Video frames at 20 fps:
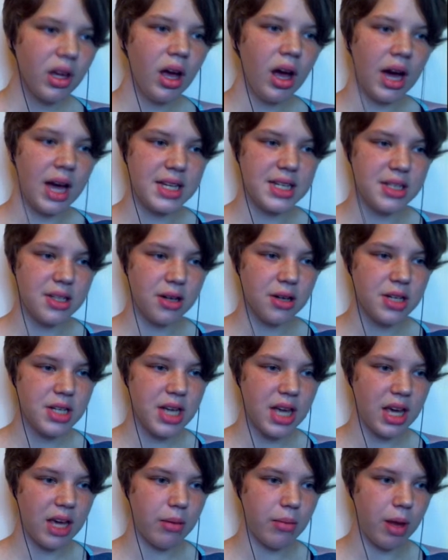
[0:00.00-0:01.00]
I start
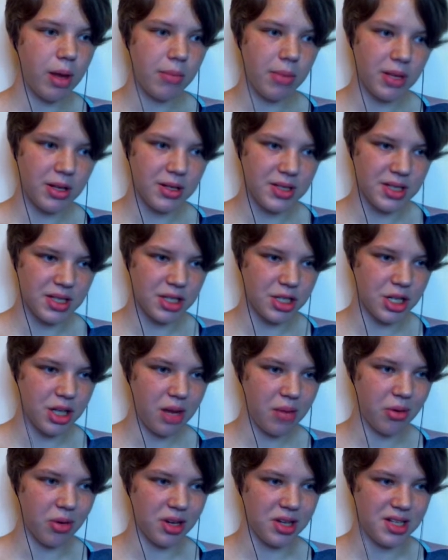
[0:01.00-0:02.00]
taking my meals in the
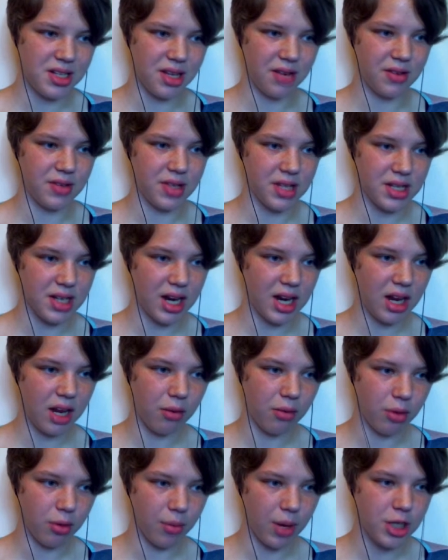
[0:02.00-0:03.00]
chamber instead of the dining
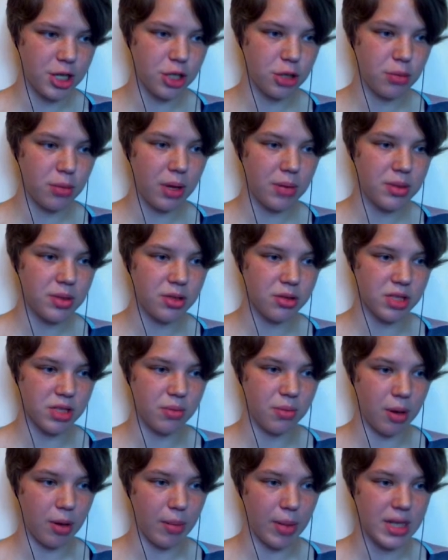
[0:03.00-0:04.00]
room, I should be able to
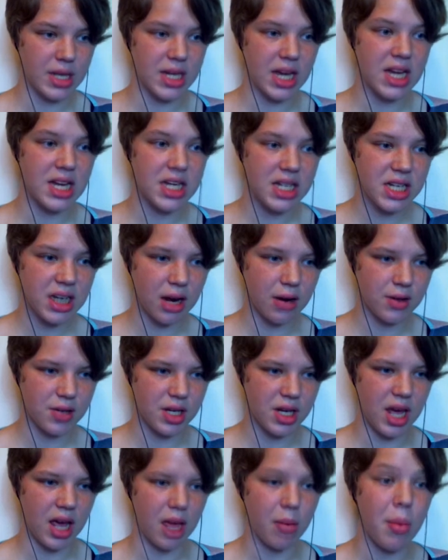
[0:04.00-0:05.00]
experiment 18 hours a
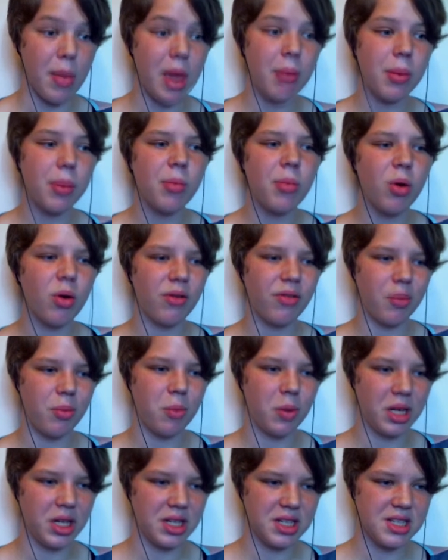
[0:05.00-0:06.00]
day, maybe more if I'm
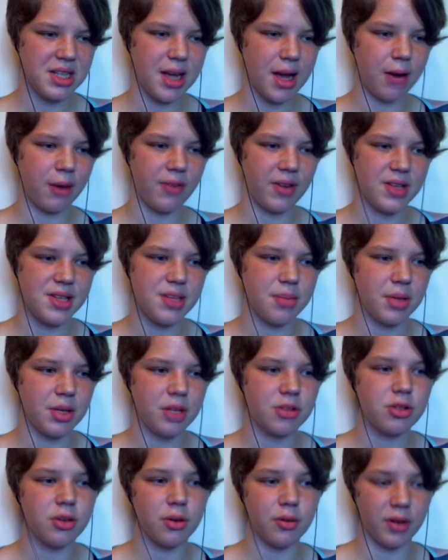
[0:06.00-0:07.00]
willing to sacrifice something
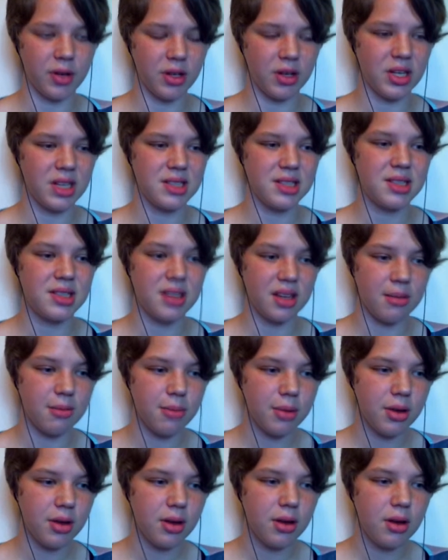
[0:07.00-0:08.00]
trivial as sleep.
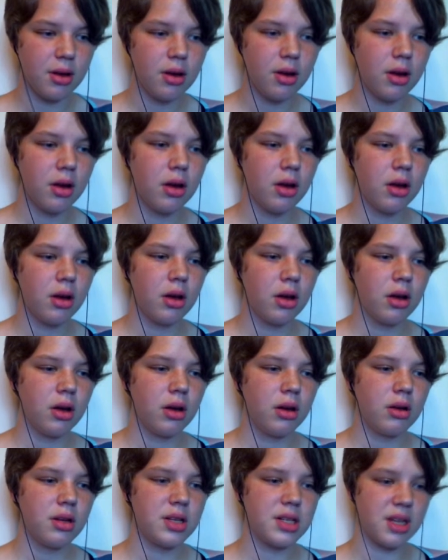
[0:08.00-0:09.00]

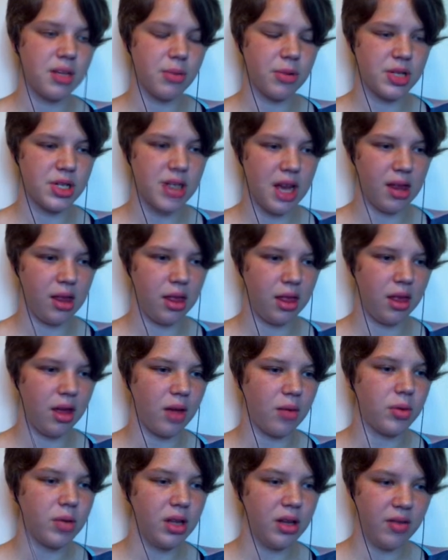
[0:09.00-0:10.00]
December 10th. I
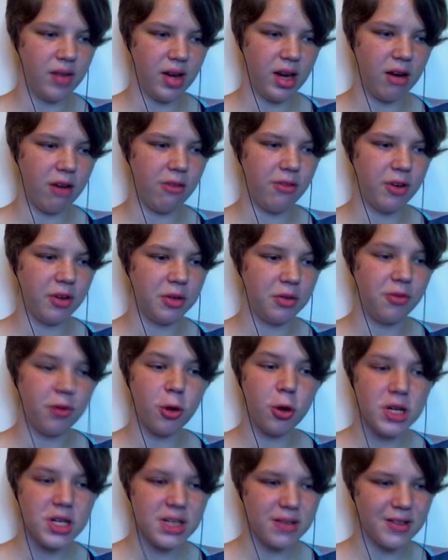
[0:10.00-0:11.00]
believe I now filled
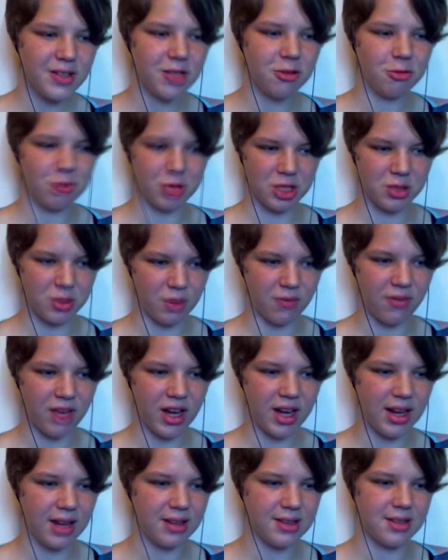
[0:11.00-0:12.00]
47 notebooks with the
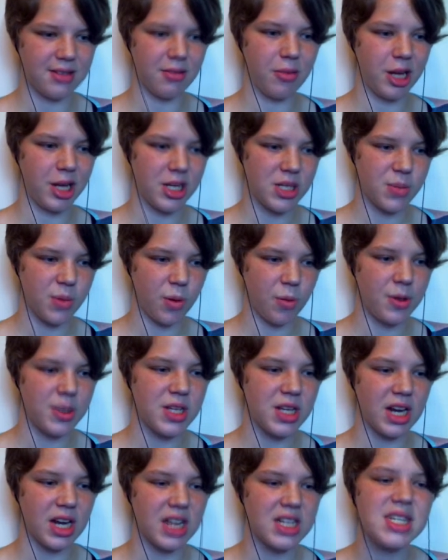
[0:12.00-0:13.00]
findings of my
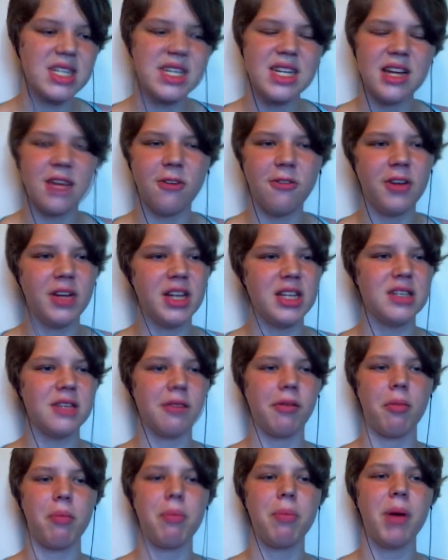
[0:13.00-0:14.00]
experiments, yet I still feel as if
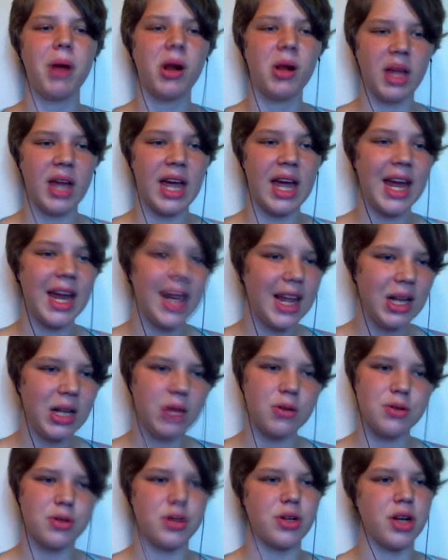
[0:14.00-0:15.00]
I'm barely any
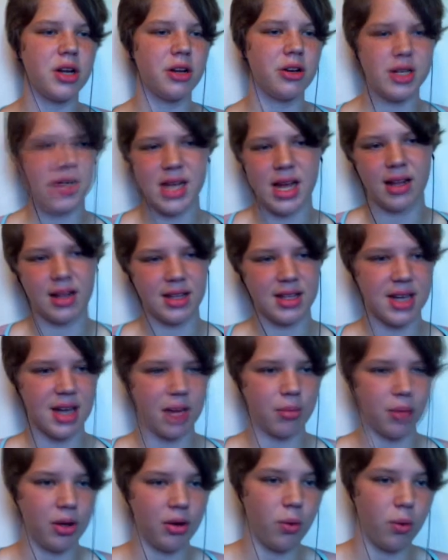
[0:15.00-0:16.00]
closer to understanding the
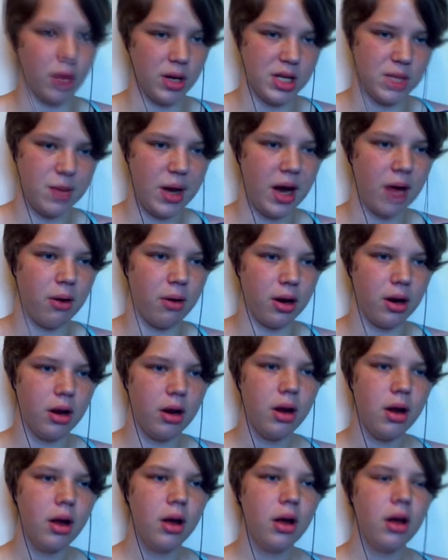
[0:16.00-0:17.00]
tablet or its power.
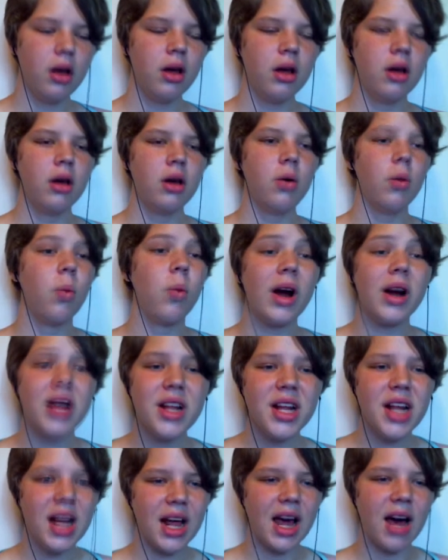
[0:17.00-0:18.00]
Where
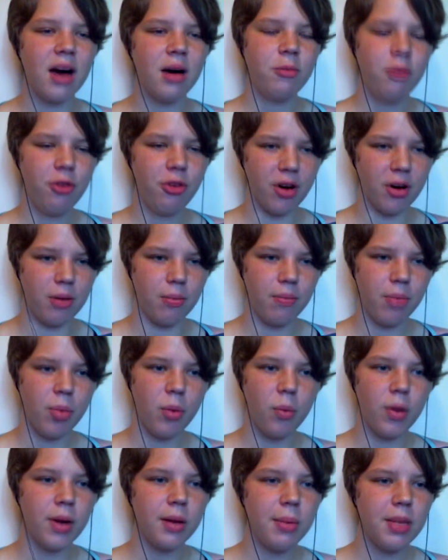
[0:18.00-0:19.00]
did it come from?
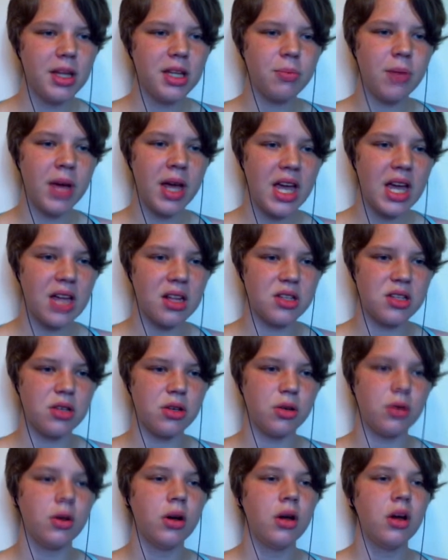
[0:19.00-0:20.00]
What about the pagans
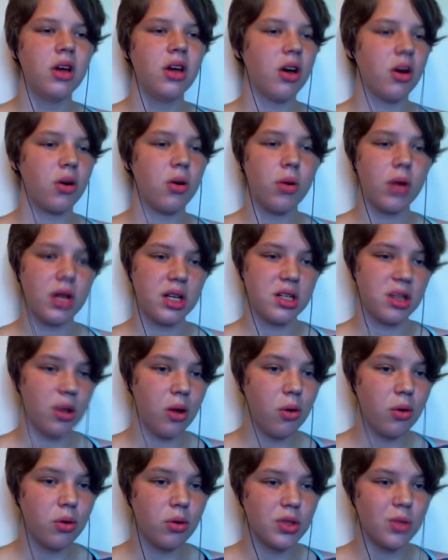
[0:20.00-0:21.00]
who, according to
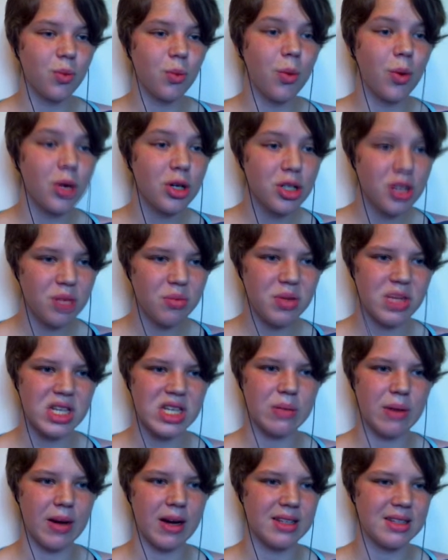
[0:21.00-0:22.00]
locals, worshipped this
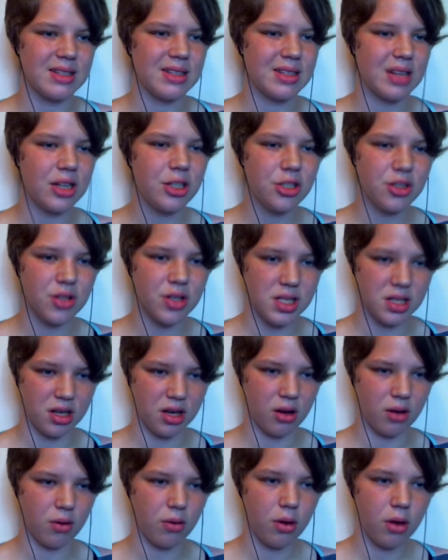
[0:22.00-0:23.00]
spot centuries
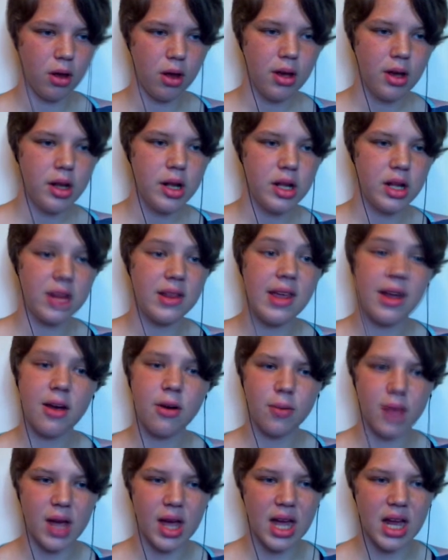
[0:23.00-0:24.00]
ago? Did they
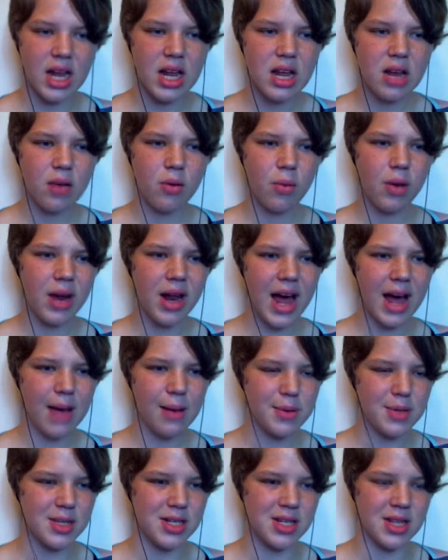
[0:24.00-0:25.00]
create it? What
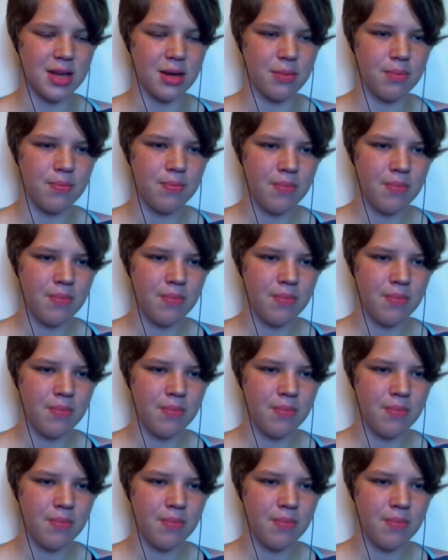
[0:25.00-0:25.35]
happened to them?